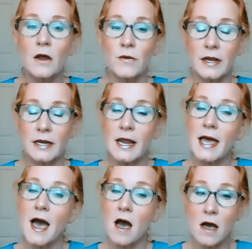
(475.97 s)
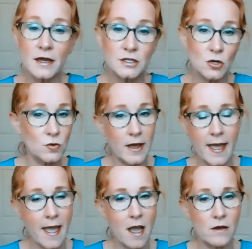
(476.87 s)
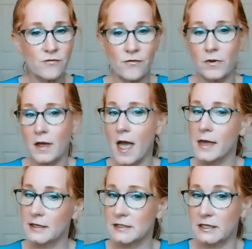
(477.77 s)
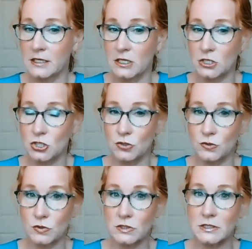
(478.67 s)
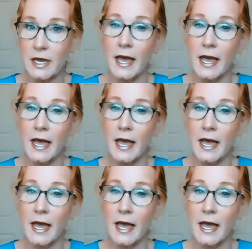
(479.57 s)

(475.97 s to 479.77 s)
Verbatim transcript: Right? I don't have any skin issues